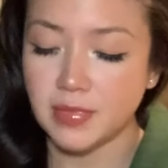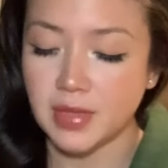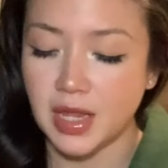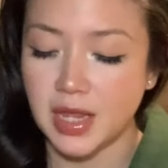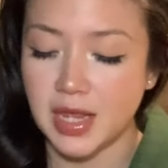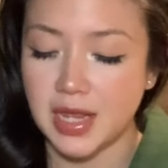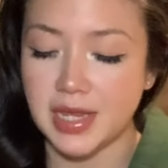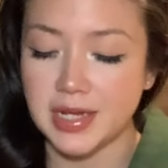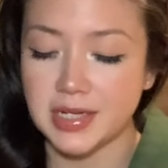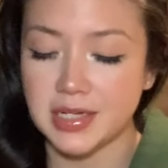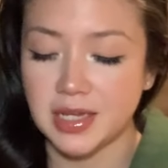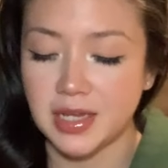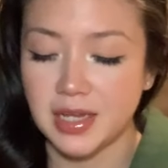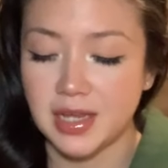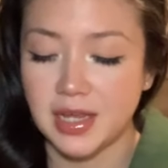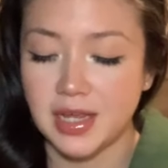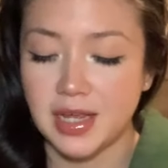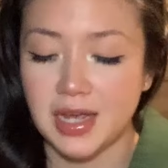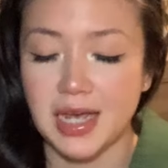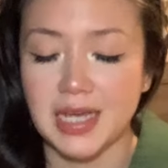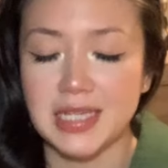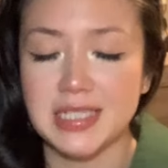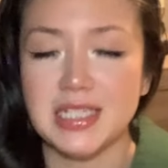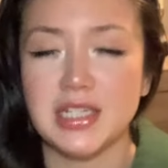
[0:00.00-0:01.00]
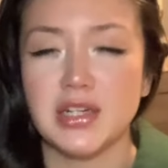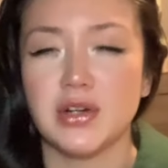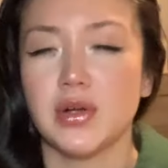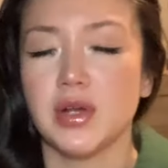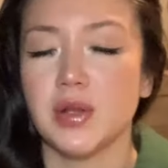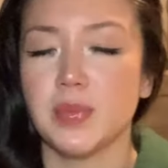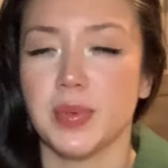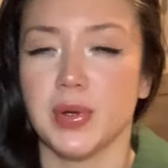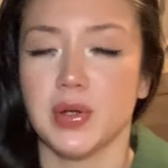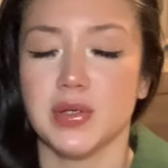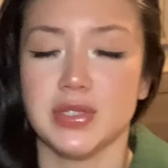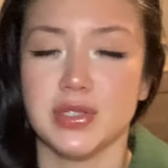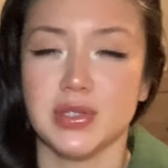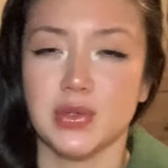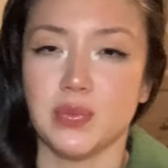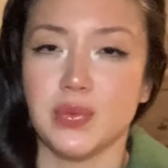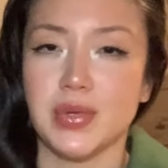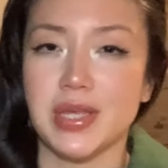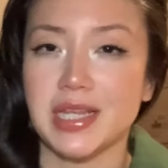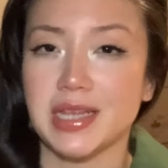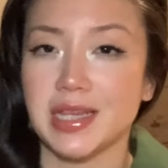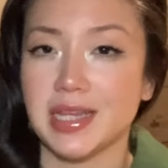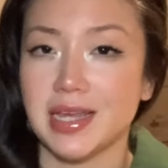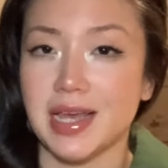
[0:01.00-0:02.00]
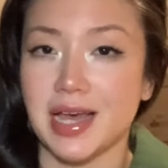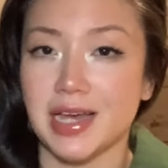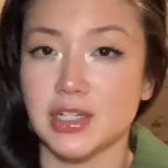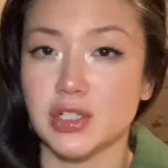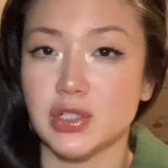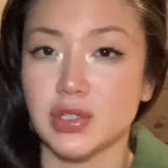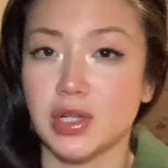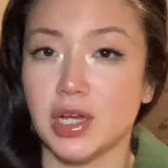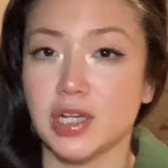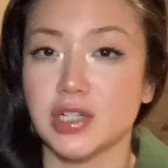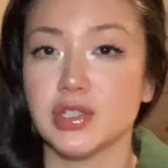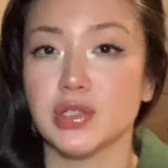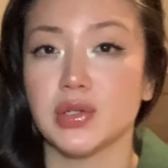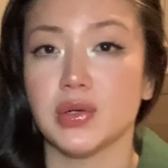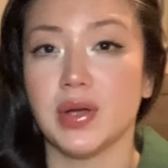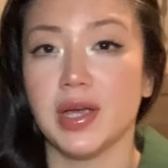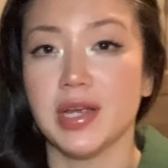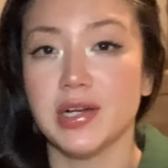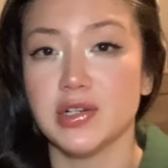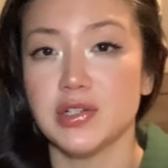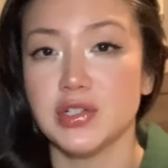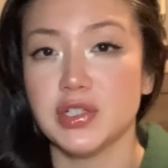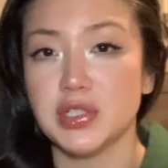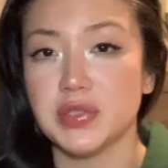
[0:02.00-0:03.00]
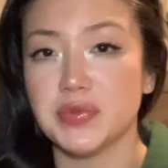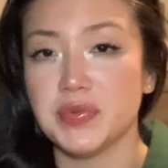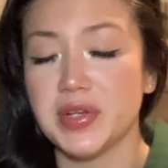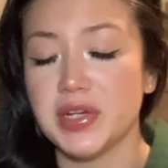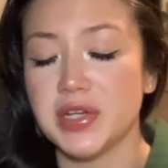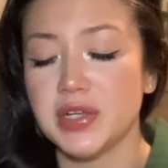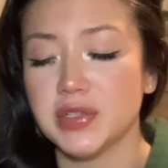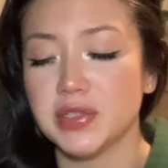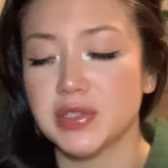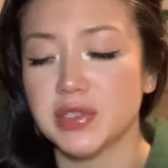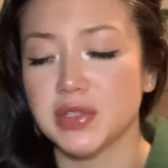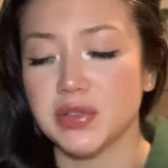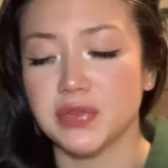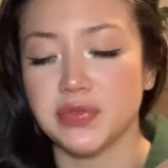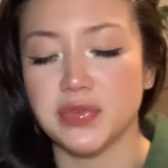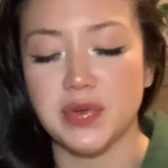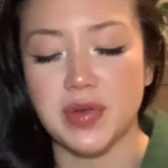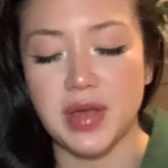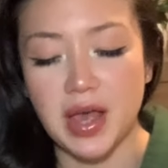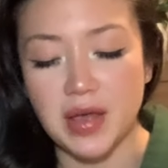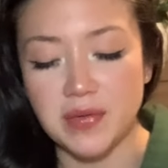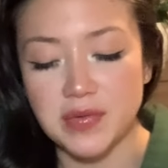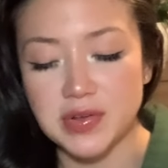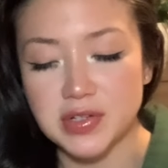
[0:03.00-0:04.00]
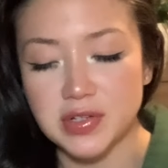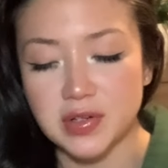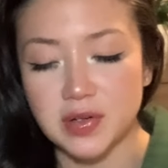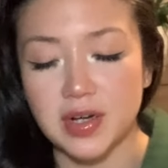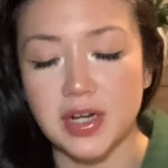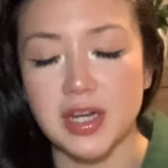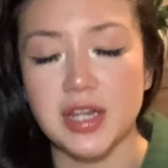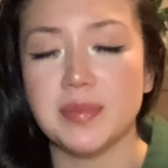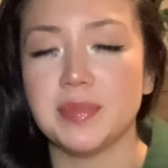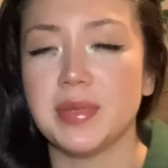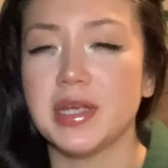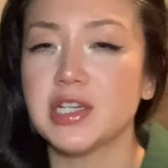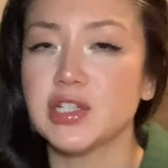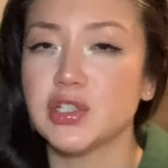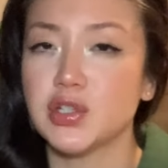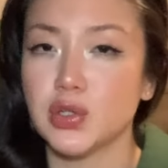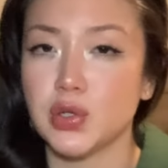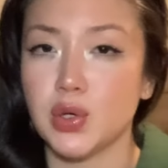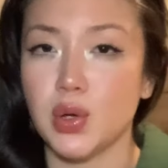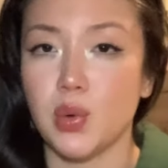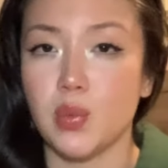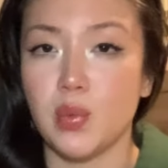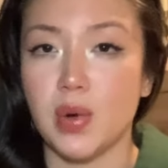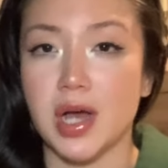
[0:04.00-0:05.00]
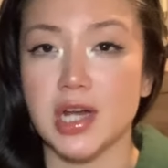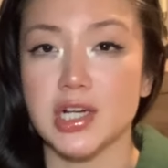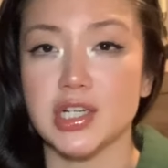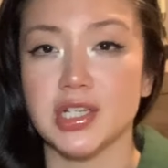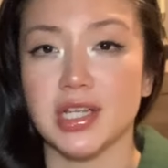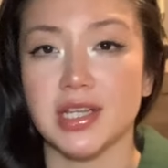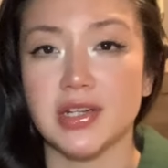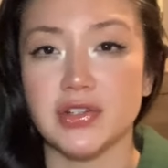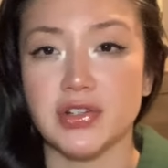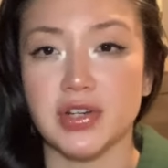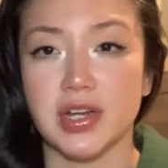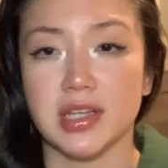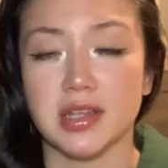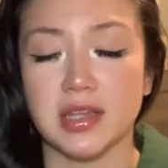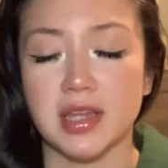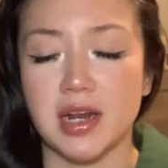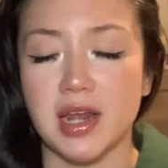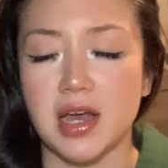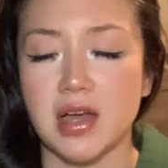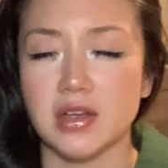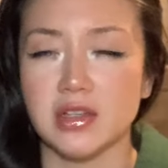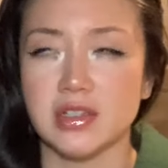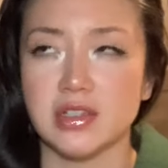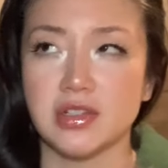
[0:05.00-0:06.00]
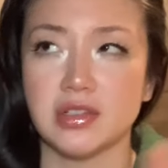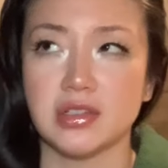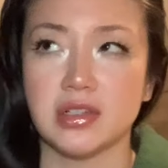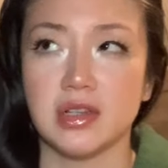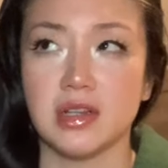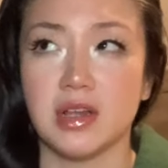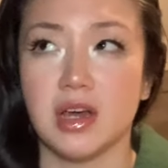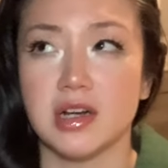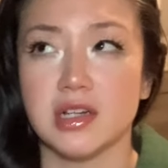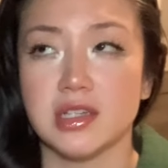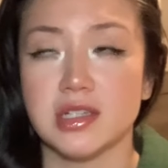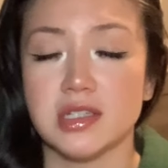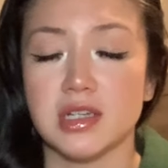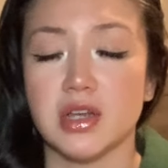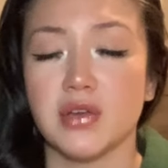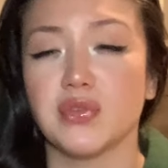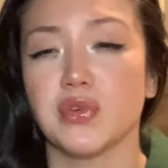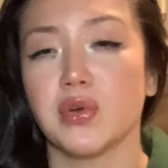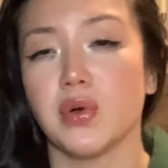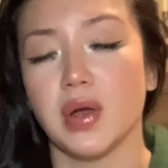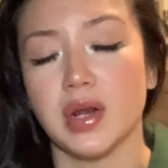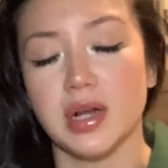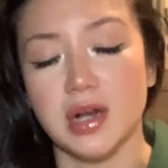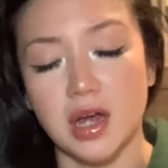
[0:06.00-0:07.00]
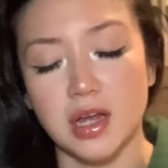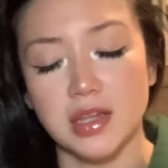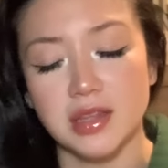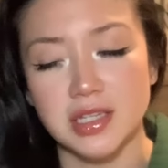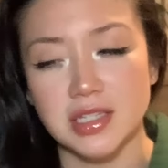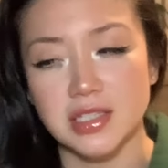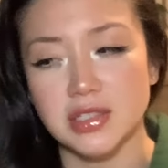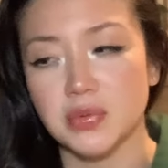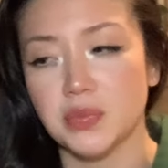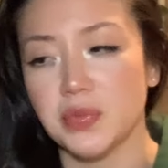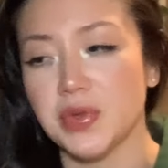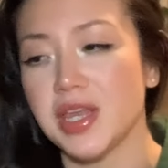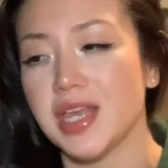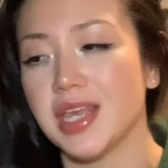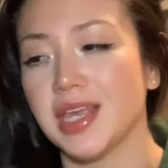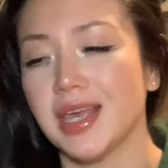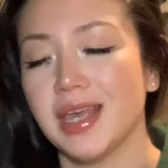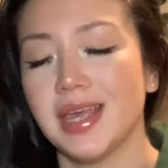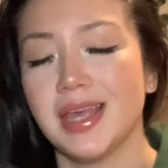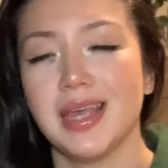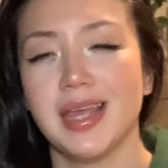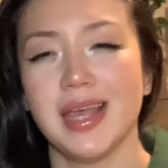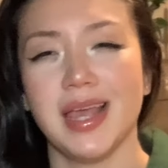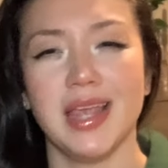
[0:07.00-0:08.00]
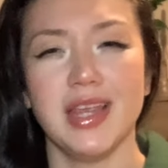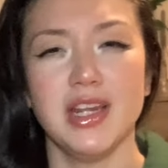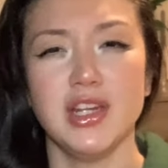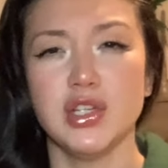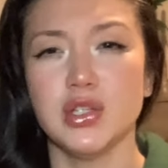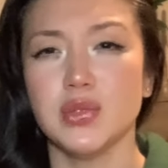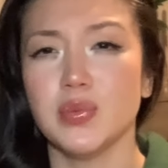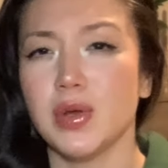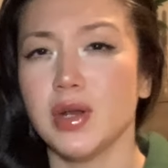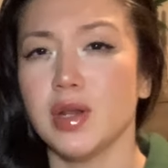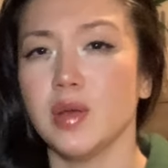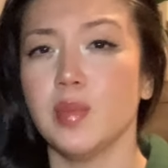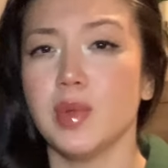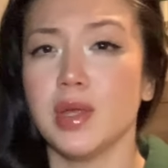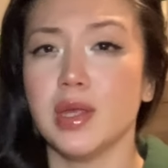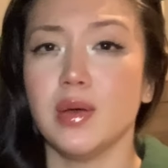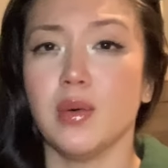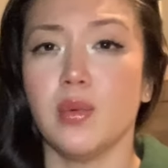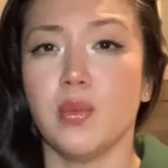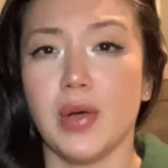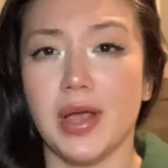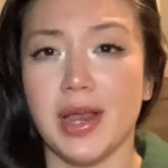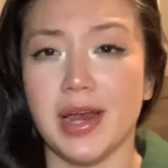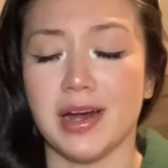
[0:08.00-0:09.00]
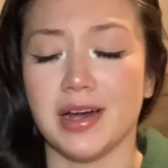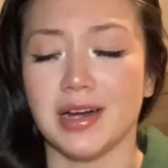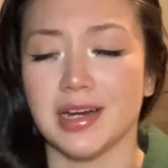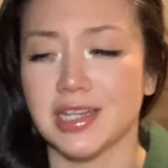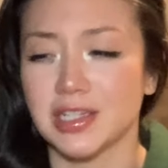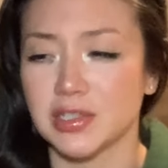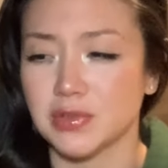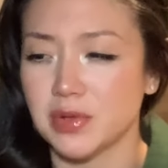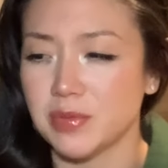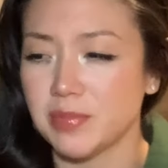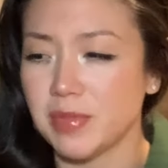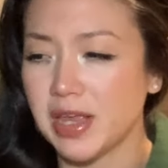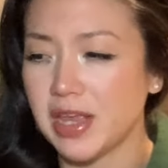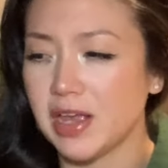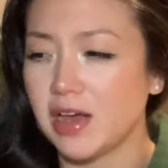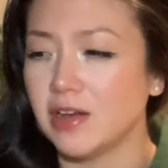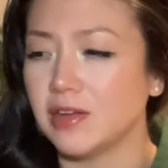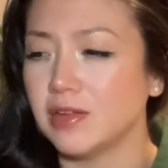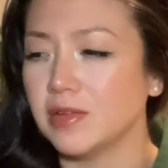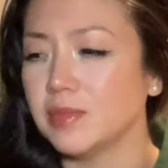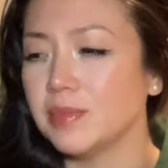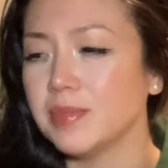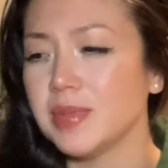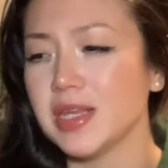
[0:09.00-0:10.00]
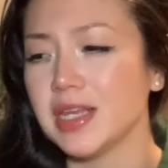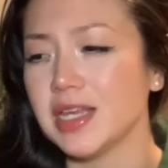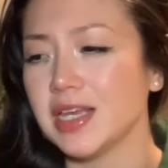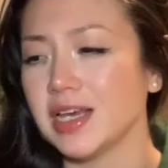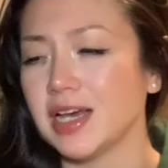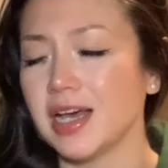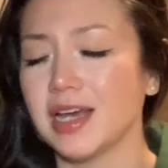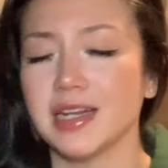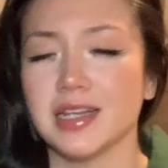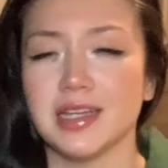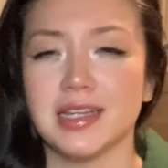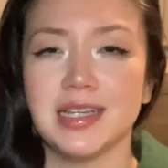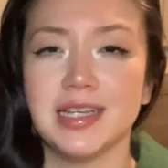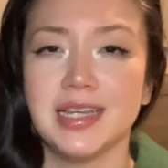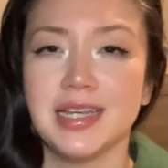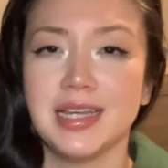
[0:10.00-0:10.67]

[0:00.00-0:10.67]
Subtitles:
And I did already post the weekly astrological energies video, so if you haven't already, make sure you go watch that and check that out, because there's a lot of stuff going on this week. And you just want to be aware, because we may all be kind of